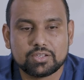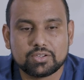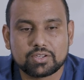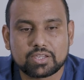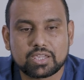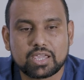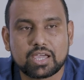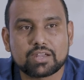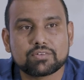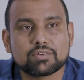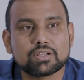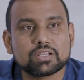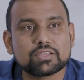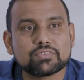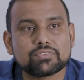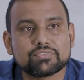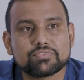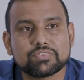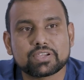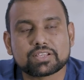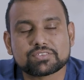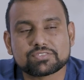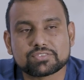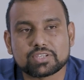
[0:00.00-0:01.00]
you can't really
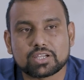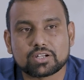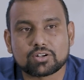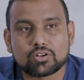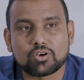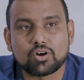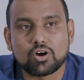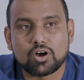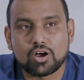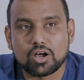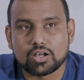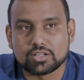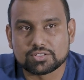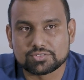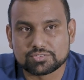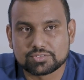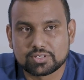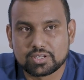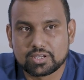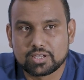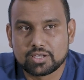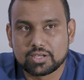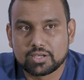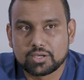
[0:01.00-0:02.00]
fix that cause,
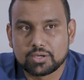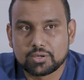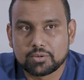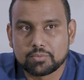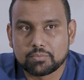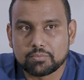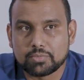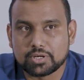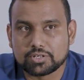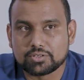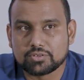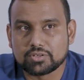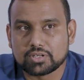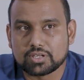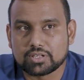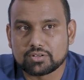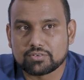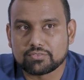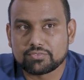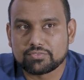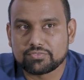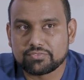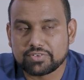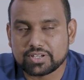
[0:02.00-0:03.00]
but you
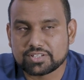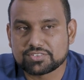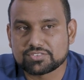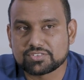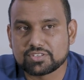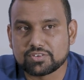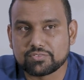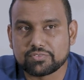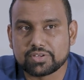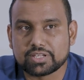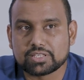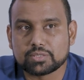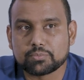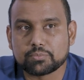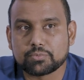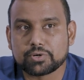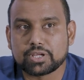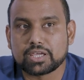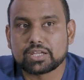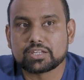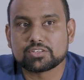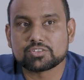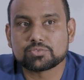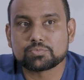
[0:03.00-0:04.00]
can fix the way the
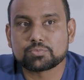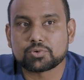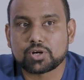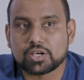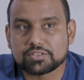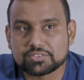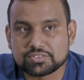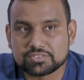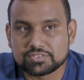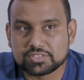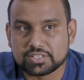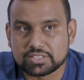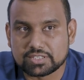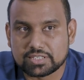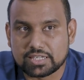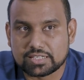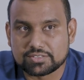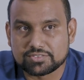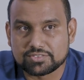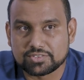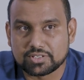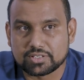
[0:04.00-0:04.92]
brain is processing that